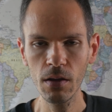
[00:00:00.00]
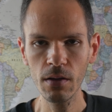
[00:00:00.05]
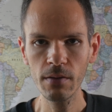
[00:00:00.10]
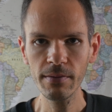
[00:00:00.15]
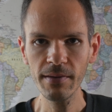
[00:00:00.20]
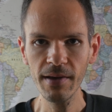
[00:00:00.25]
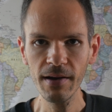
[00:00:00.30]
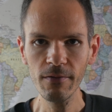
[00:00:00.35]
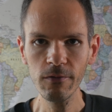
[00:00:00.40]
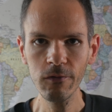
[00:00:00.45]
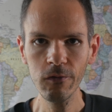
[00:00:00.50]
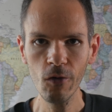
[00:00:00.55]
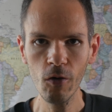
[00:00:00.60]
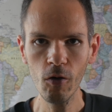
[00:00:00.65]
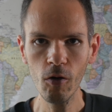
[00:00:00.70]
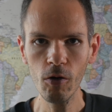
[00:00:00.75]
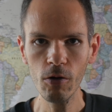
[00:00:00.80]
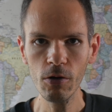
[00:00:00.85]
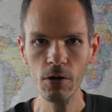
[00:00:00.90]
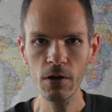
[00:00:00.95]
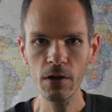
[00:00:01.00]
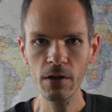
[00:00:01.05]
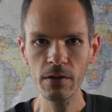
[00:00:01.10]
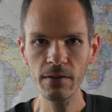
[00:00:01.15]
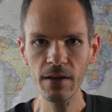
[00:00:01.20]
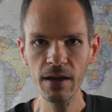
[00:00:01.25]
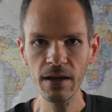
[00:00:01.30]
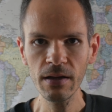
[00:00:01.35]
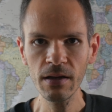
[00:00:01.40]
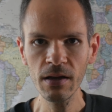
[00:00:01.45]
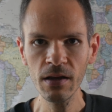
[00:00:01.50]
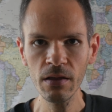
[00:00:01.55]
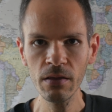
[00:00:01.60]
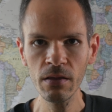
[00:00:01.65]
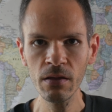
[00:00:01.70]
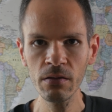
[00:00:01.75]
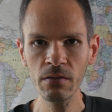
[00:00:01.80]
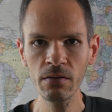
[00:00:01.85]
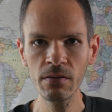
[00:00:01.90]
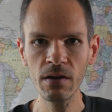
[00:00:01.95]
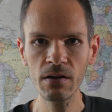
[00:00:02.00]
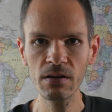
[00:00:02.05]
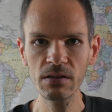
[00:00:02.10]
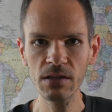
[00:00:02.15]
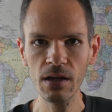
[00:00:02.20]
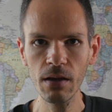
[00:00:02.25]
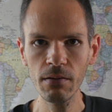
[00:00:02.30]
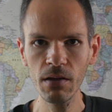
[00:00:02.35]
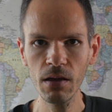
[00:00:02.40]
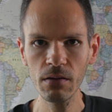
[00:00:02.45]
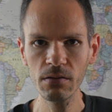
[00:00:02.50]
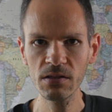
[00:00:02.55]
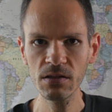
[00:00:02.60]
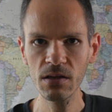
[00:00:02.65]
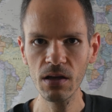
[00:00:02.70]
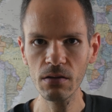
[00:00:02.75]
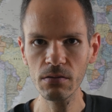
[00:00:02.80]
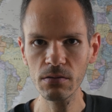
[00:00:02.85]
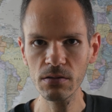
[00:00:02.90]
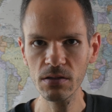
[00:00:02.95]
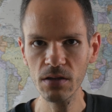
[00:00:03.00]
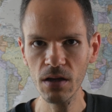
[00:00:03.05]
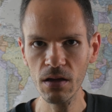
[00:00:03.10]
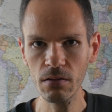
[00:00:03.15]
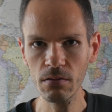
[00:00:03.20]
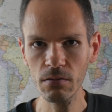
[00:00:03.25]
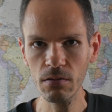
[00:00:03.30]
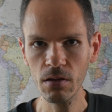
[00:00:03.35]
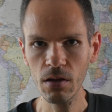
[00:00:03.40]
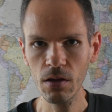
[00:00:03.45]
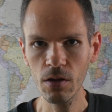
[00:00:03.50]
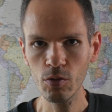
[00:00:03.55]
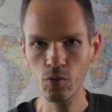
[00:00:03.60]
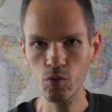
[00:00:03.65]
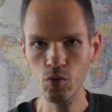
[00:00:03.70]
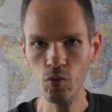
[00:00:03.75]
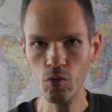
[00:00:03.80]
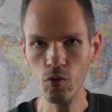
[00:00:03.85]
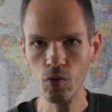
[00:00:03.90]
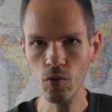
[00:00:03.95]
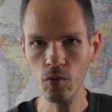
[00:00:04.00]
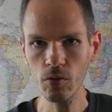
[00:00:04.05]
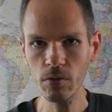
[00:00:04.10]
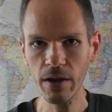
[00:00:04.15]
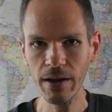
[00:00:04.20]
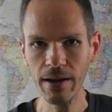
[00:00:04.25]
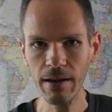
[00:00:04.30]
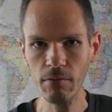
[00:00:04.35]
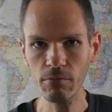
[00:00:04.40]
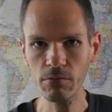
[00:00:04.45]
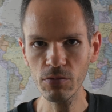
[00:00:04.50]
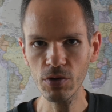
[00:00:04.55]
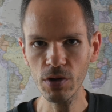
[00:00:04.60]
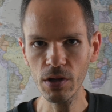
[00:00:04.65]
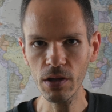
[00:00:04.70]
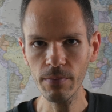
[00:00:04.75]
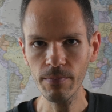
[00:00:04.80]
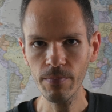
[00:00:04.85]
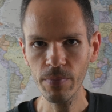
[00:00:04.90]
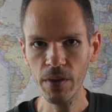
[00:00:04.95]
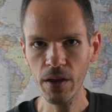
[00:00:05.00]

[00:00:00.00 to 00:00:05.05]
Therefore, they needed their subjects' consent to rule the country,